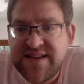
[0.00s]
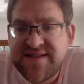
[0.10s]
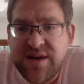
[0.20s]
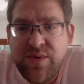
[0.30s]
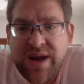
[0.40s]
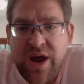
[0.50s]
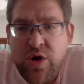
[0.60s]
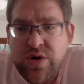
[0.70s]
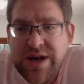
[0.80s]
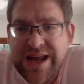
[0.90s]
if someone
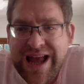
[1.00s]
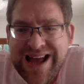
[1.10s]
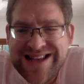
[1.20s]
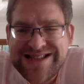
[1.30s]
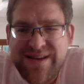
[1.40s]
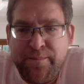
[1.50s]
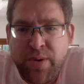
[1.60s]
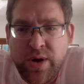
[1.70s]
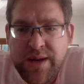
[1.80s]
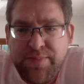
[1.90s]
only has
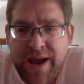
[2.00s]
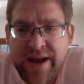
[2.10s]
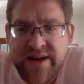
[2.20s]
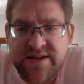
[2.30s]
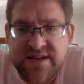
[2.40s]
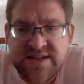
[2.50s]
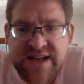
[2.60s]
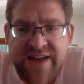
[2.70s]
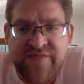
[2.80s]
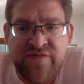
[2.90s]
body pain and
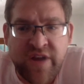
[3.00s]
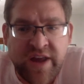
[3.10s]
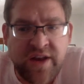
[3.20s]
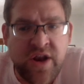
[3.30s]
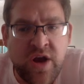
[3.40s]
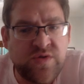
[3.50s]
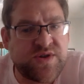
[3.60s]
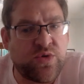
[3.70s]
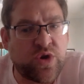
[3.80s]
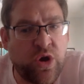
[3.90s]
doesn't have runny nose
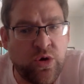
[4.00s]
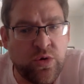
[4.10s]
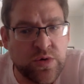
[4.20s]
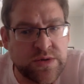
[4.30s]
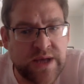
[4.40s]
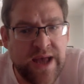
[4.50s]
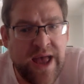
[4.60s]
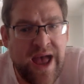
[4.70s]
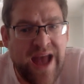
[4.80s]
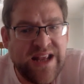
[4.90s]
or cold
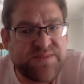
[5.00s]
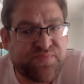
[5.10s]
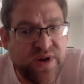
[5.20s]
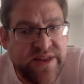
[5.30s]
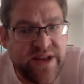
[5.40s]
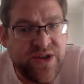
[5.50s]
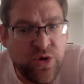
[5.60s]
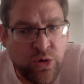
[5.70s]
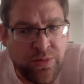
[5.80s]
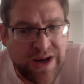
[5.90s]
and is breathing
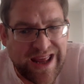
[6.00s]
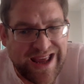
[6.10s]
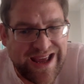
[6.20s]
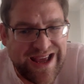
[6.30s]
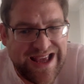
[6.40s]
normally,